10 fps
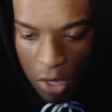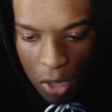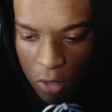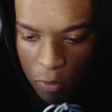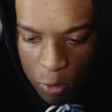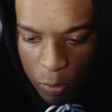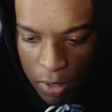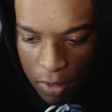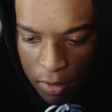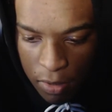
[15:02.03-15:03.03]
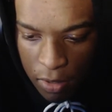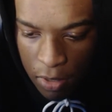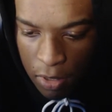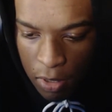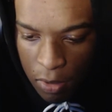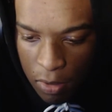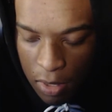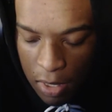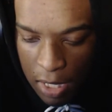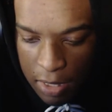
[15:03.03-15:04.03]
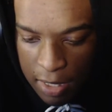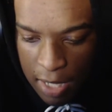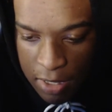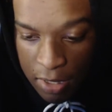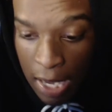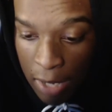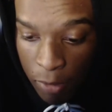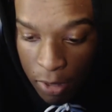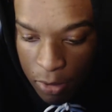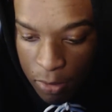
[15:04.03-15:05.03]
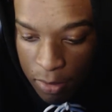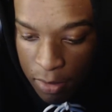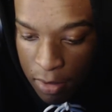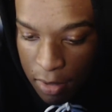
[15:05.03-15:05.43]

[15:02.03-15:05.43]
over twitter you know, and I think that's like really cool.